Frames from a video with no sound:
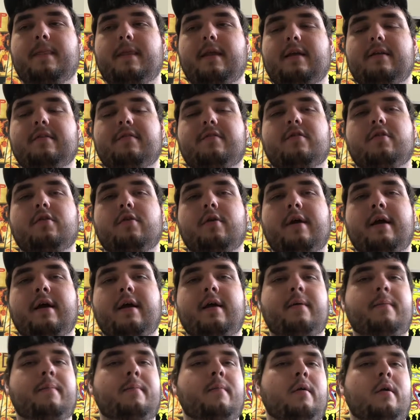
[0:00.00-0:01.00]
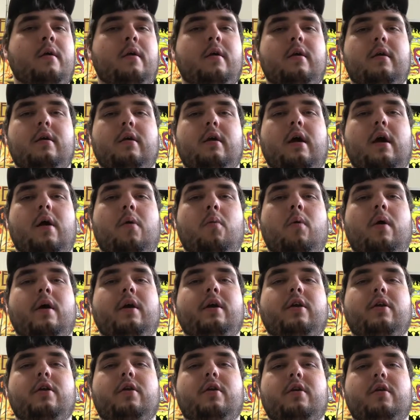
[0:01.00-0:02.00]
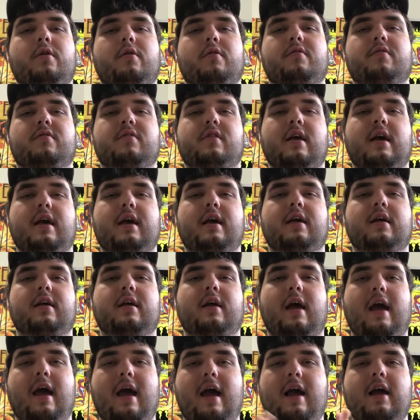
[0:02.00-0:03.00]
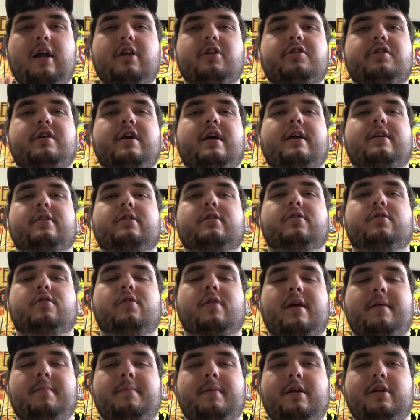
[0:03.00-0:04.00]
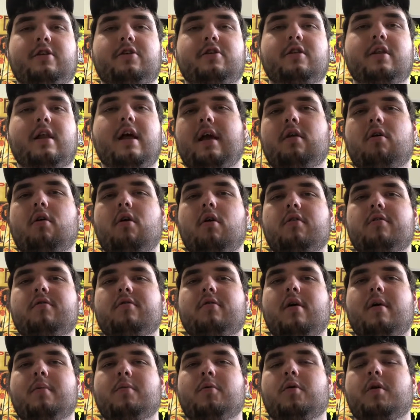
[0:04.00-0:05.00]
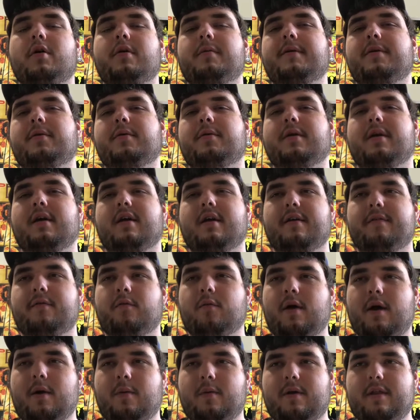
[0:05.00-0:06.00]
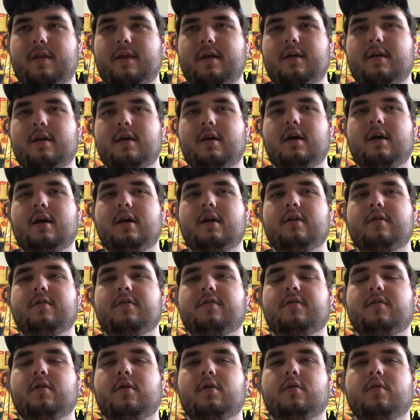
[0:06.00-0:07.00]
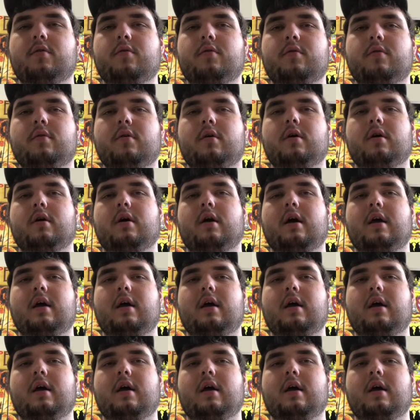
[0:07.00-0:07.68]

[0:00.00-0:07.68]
Instagram, I want you to use that hashtag Crankbait July. And also, I'm going to be doing a giveaway with it. So